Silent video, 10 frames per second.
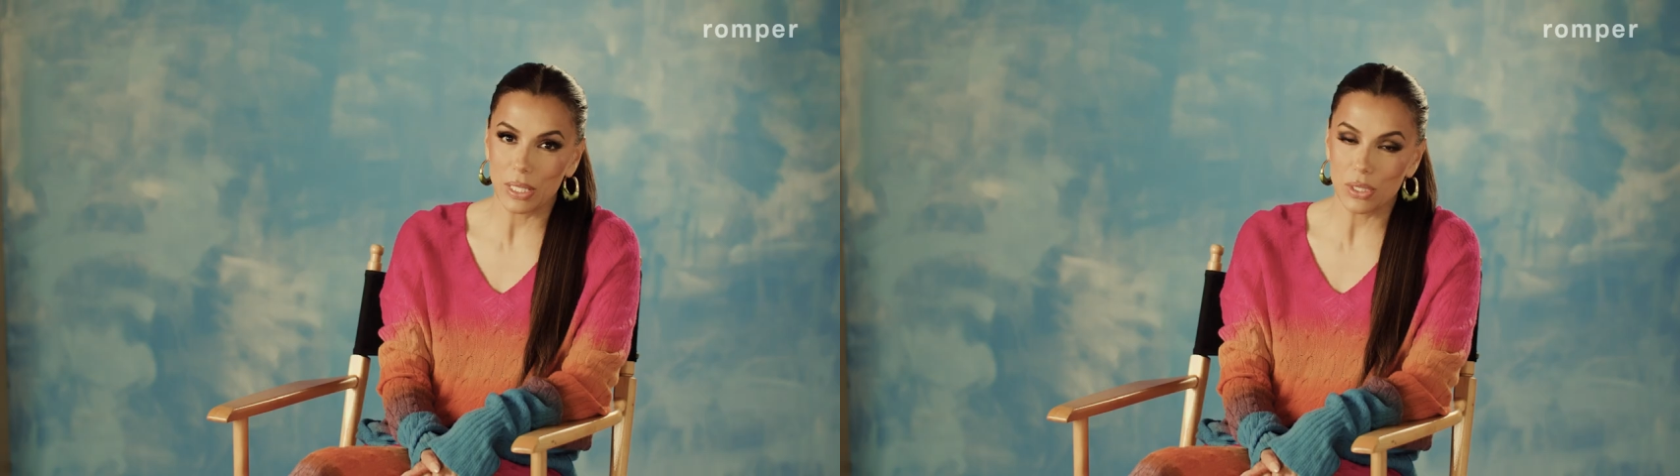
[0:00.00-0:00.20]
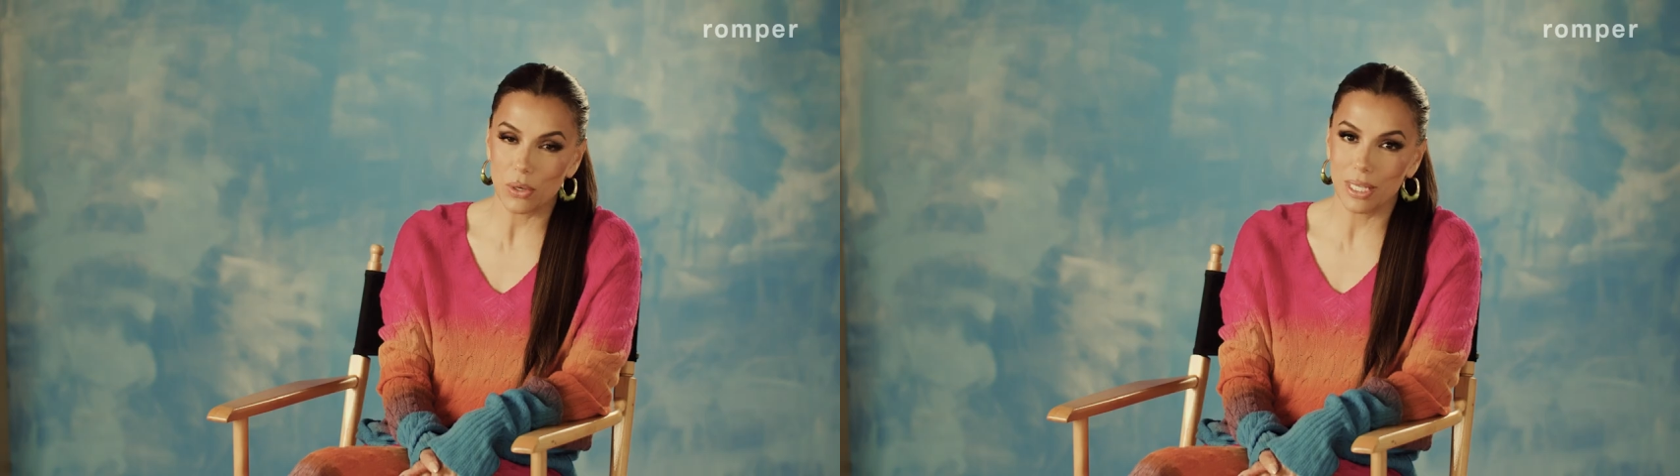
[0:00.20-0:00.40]

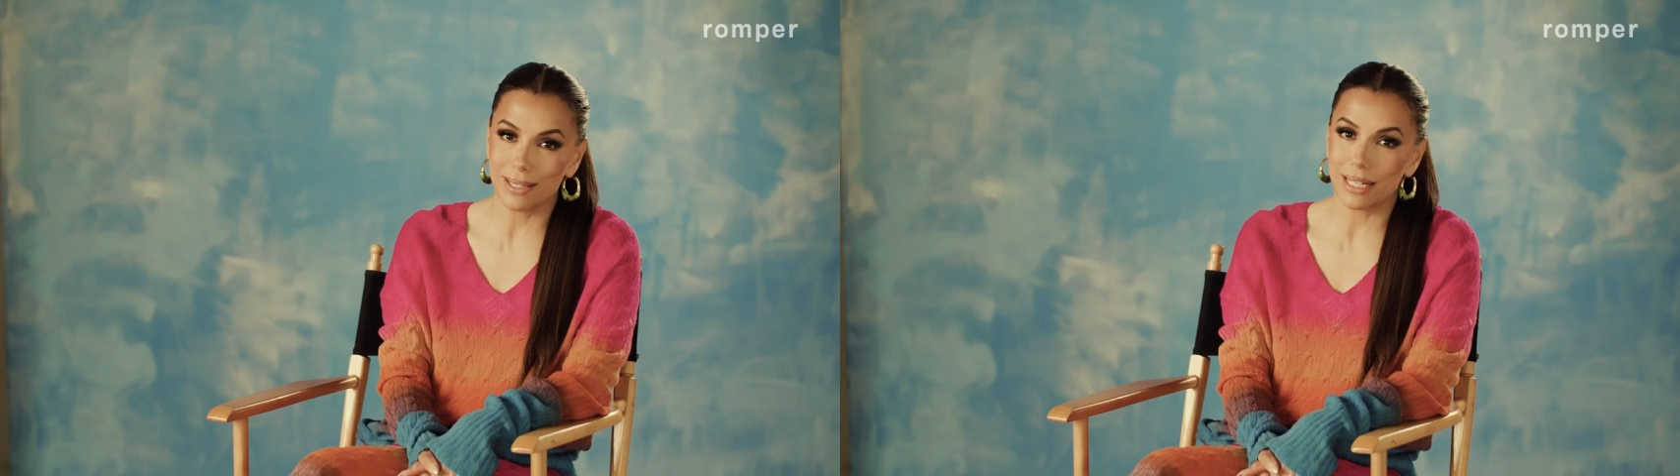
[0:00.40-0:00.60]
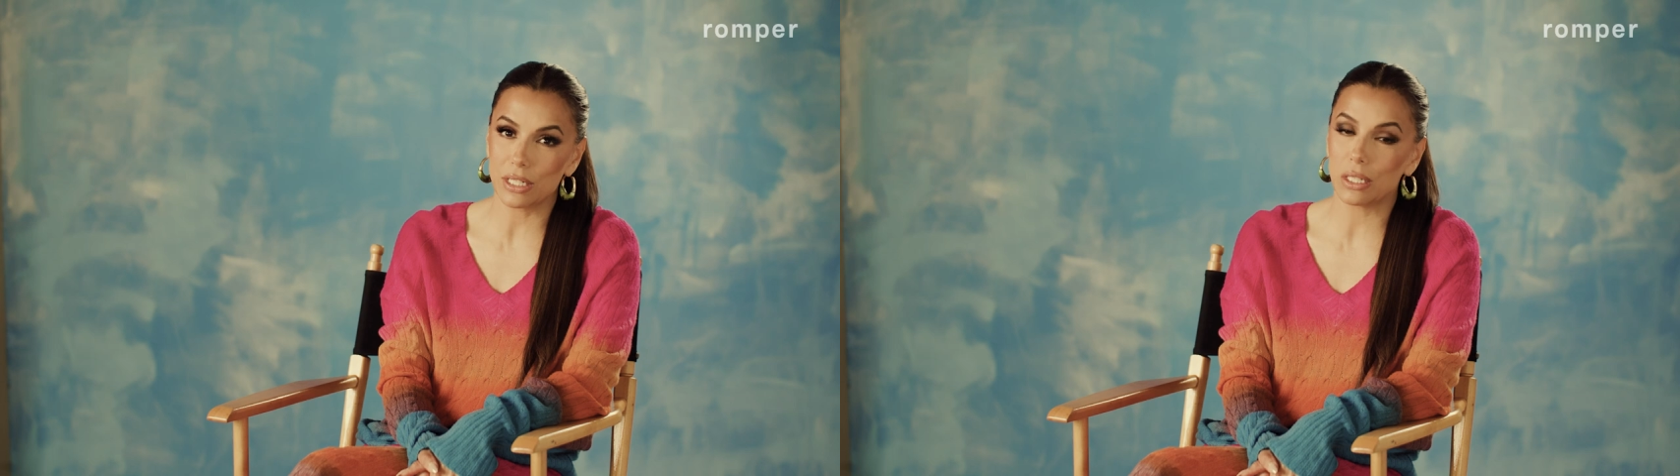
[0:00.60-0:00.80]
and so he
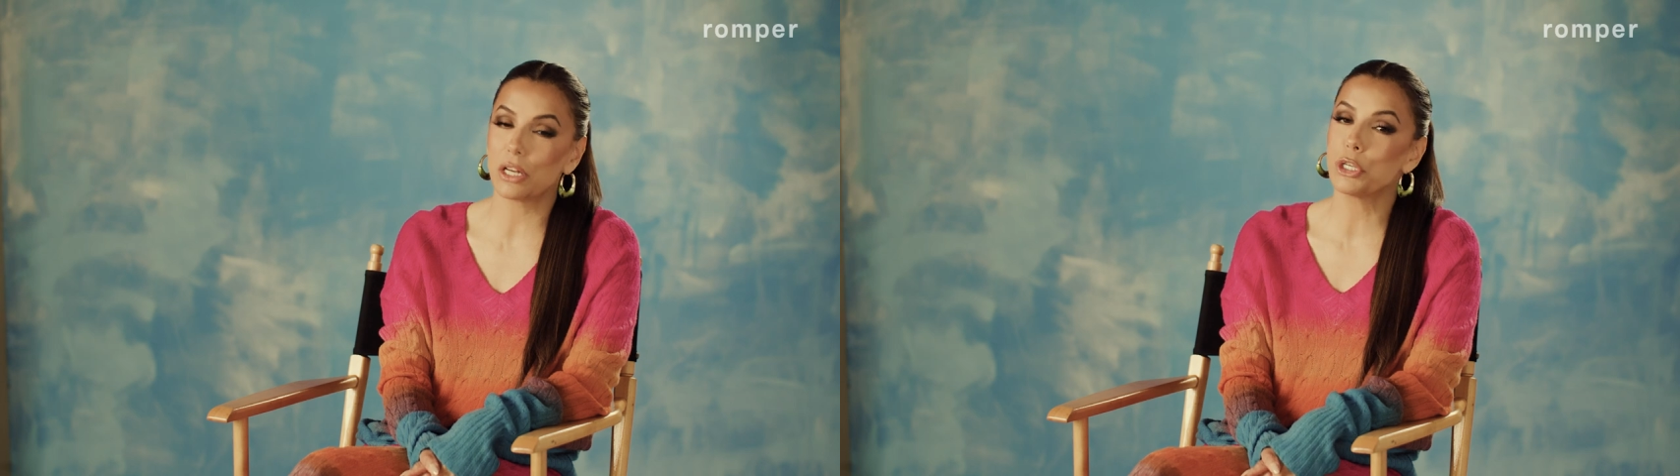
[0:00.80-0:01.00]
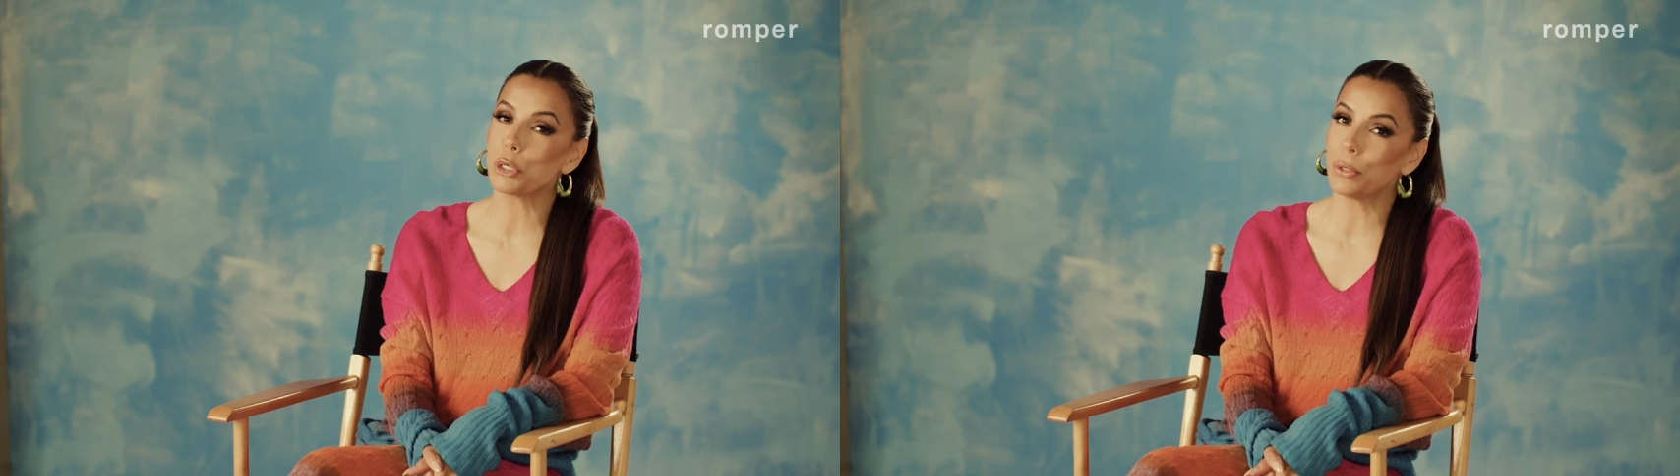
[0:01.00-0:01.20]
sings a lot
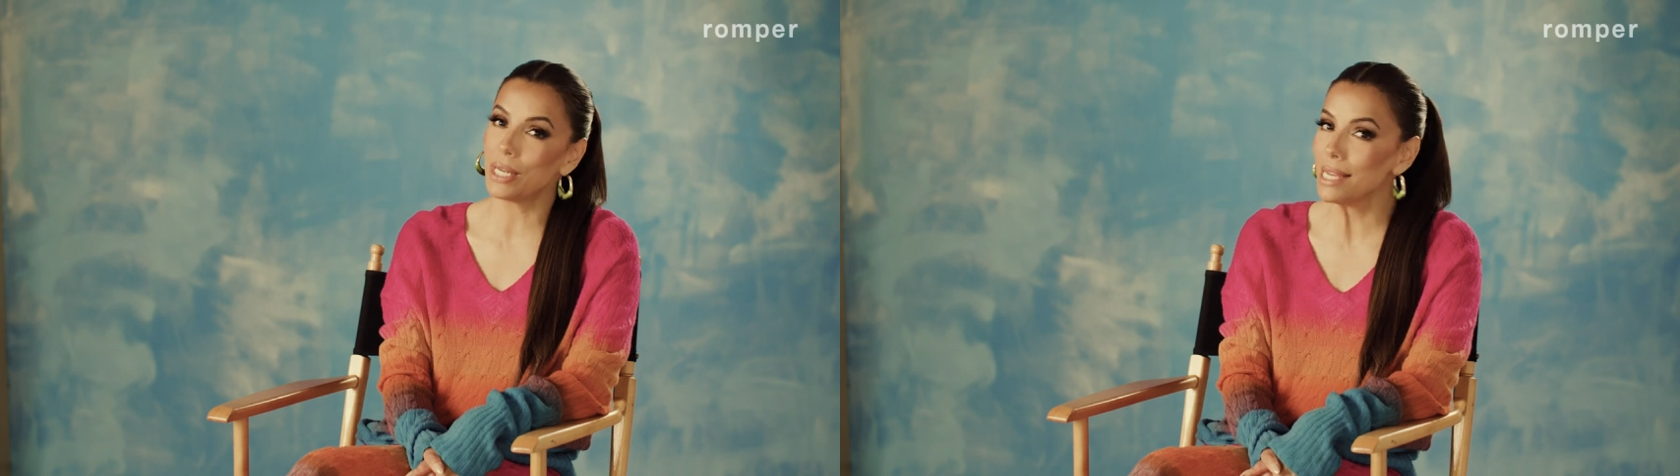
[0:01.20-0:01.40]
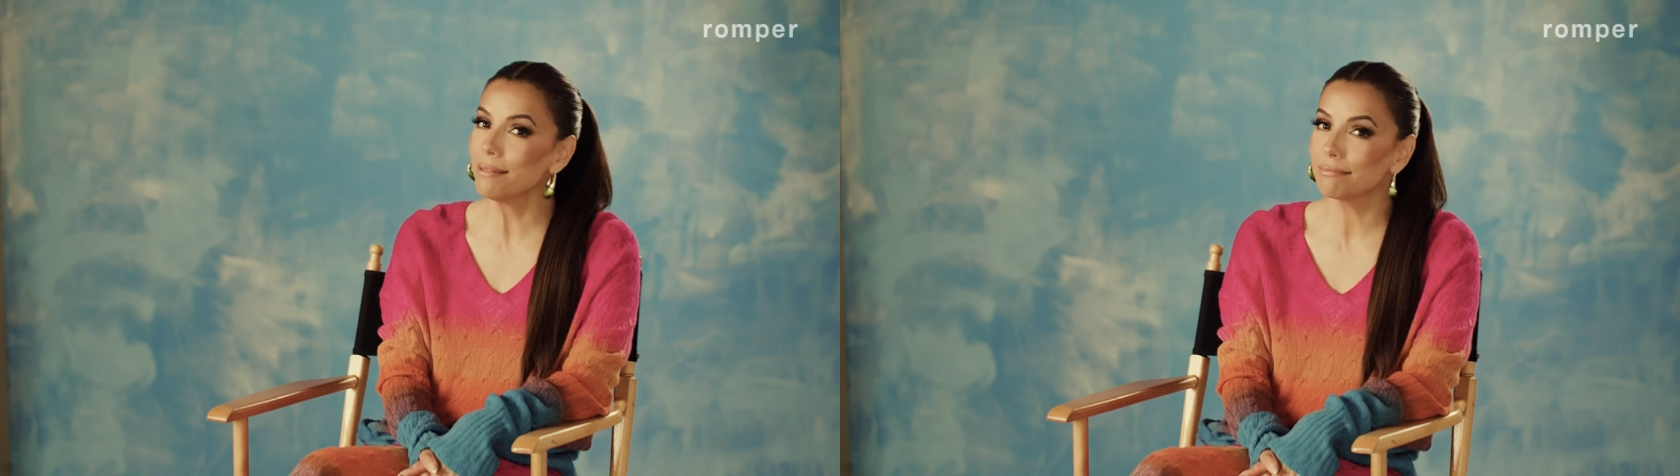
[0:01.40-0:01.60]
of
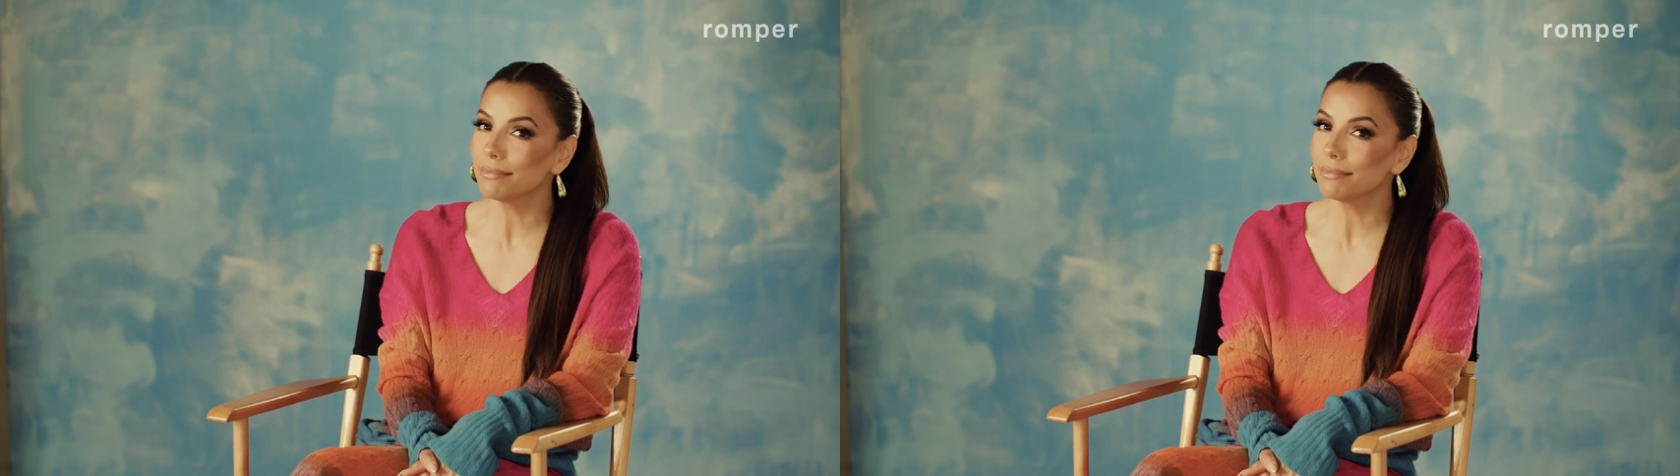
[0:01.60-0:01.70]
Journey